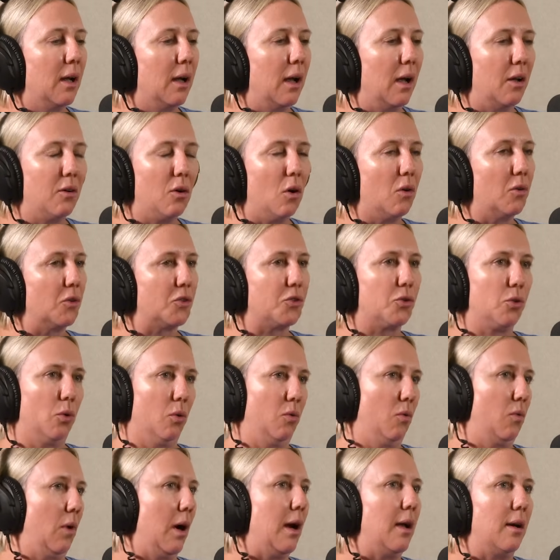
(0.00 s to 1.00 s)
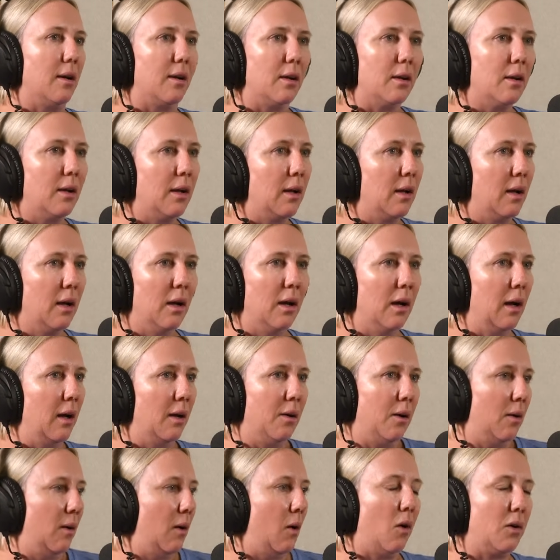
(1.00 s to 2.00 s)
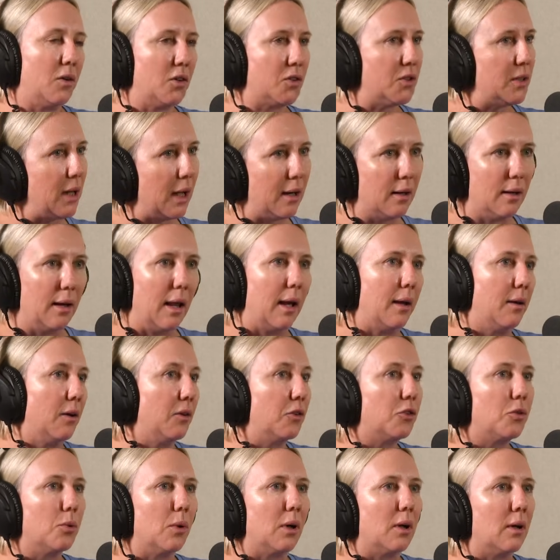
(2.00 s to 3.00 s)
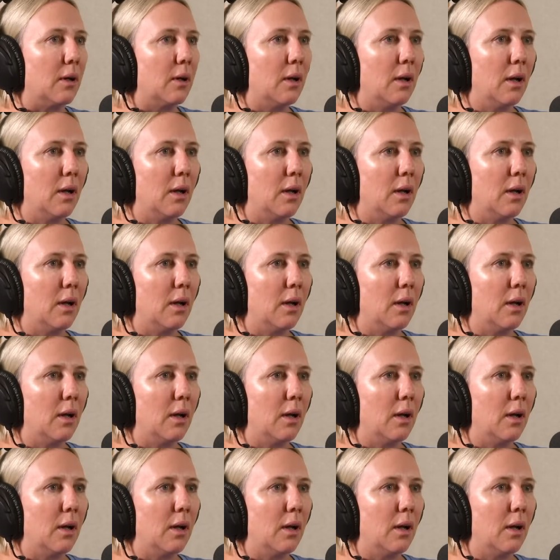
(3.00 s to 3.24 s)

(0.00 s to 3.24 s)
and I just saw red, and I just started laying into her.